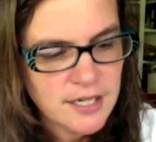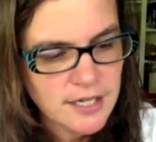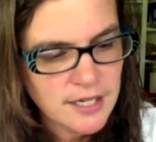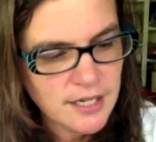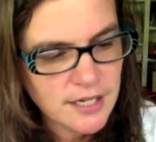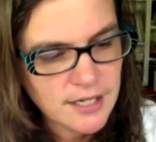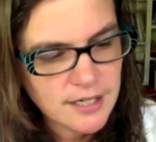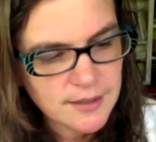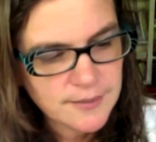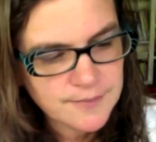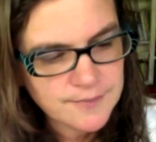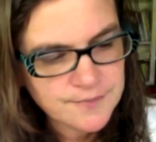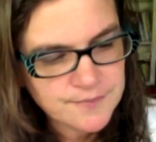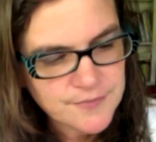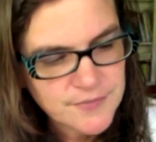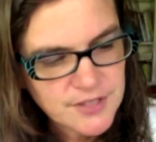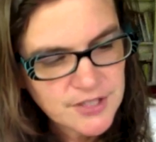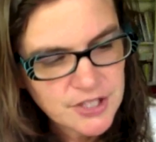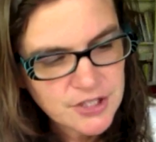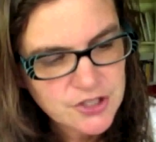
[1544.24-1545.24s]

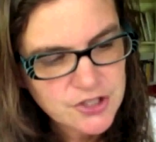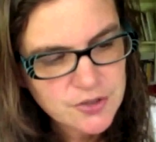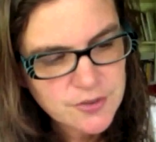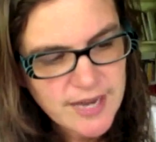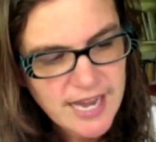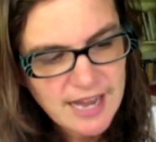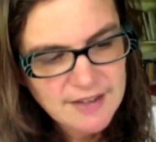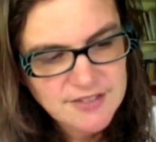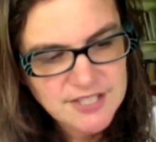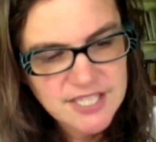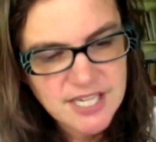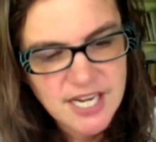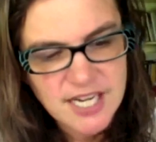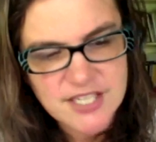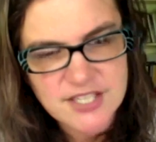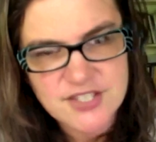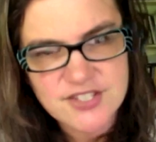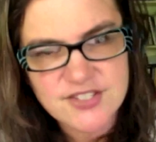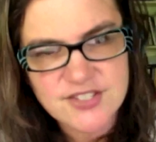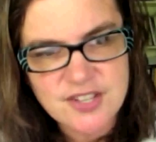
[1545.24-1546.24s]
You do have to
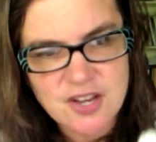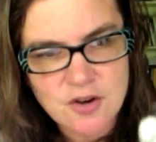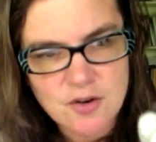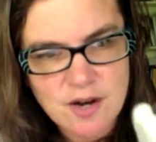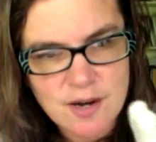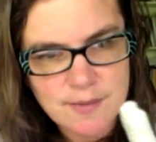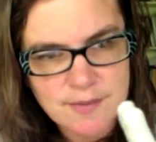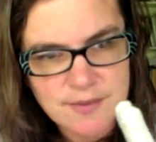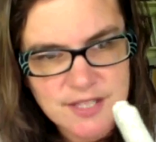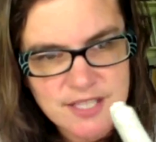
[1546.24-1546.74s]
kind of sew up